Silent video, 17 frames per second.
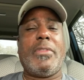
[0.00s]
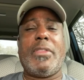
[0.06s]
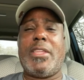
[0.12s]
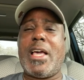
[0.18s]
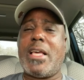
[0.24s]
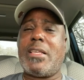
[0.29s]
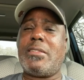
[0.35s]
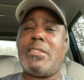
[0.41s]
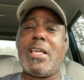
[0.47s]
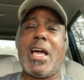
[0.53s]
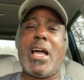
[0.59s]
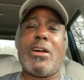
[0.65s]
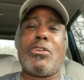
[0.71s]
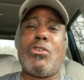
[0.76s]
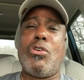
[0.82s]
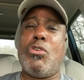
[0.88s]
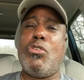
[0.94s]
That's
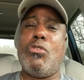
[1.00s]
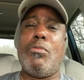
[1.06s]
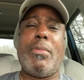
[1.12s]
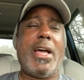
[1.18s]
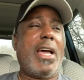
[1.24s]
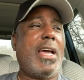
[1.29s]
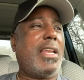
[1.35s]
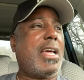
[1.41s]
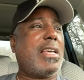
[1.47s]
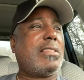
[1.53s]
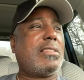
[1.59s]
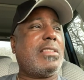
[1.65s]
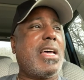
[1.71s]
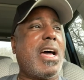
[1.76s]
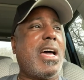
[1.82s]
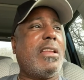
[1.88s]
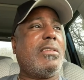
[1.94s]
not cool, man. That's
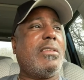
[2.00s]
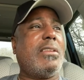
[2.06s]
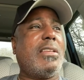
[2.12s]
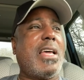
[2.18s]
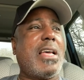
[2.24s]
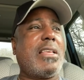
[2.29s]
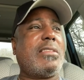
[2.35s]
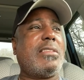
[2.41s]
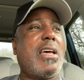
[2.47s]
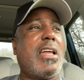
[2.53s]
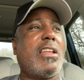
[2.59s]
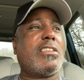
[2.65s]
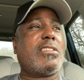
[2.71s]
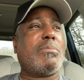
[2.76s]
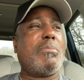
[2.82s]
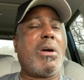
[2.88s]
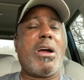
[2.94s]
not that's not a
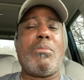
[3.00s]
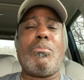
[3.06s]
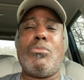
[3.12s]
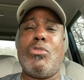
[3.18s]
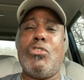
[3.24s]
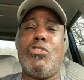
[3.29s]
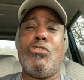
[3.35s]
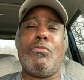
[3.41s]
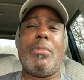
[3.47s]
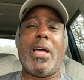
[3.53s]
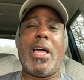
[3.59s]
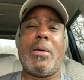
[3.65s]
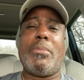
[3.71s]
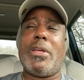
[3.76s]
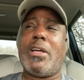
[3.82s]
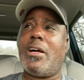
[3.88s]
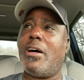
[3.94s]
smart move,
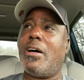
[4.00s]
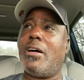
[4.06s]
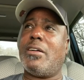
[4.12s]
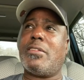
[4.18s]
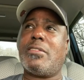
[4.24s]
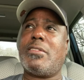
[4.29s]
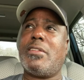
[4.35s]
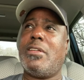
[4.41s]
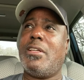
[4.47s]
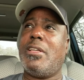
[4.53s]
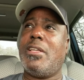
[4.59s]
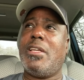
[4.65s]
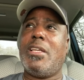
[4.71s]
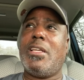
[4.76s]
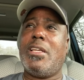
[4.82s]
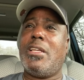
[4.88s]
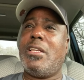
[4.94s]
man, because
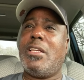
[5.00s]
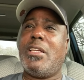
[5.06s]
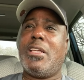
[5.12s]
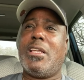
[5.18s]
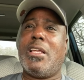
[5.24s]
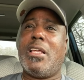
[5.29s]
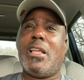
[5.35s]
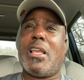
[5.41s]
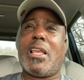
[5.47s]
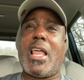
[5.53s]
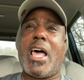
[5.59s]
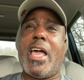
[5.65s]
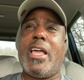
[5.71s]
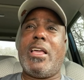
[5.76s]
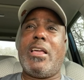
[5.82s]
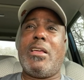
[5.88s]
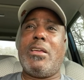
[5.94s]

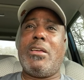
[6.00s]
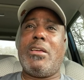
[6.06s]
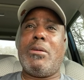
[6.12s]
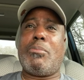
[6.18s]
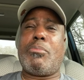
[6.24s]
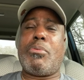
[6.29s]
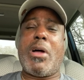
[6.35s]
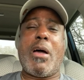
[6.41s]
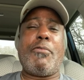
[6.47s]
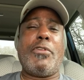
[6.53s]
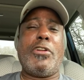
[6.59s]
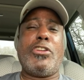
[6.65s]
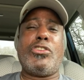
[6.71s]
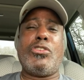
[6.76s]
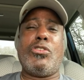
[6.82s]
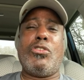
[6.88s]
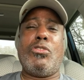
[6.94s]
like Prophet
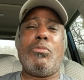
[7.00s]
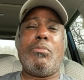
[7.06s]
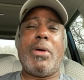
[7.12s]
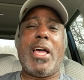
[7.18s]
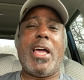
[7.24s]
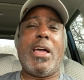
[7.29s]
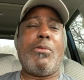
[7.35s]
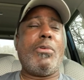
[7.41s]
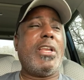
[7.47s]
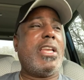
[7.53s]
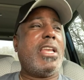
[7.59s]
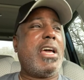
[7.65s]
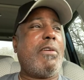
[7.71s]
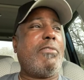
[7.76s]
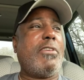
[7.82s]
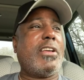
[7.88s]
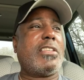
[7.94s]
of Doom, man, we
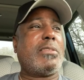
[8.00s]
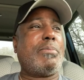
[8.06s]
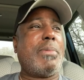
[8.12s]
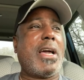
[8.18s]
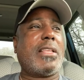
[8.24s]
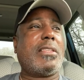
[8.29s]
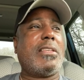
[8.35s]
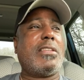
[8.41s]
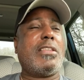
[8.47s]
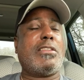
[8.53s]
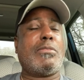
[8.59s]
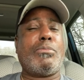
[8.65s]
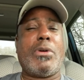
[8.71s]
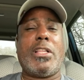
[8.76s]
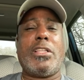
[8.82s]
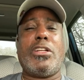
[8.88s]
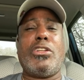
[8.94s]
never expected this
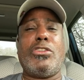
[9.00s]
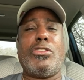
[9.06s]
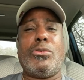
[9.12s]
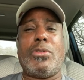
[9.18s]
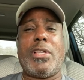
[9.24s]
brother to do